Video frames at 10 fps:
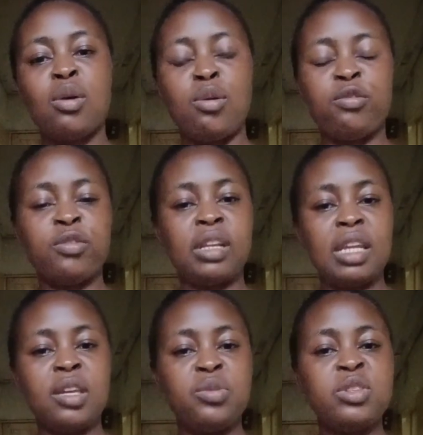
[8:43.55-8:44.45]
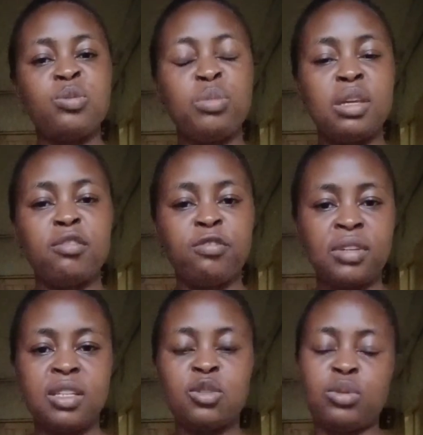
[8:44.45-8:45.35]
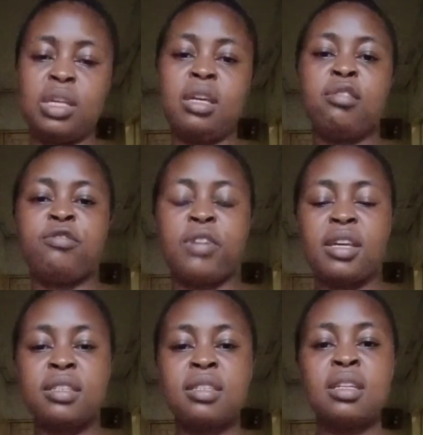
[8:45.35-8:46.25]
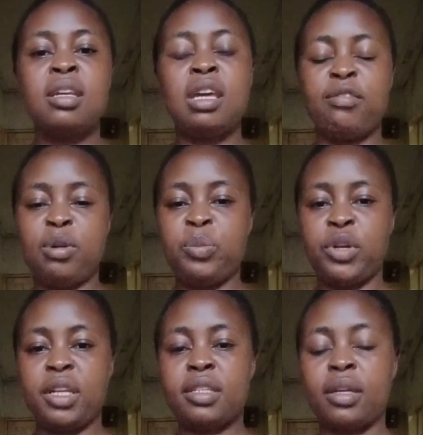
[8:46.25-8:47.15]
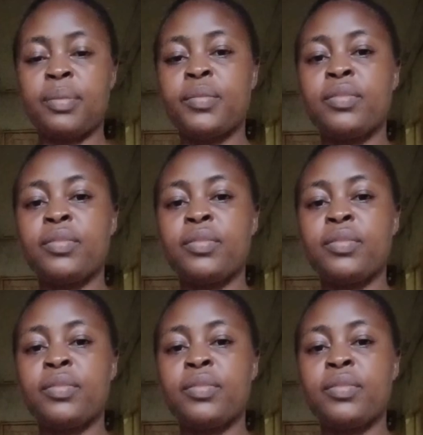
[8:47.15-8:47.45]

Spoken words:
of clear juice being fed to the first evaporator.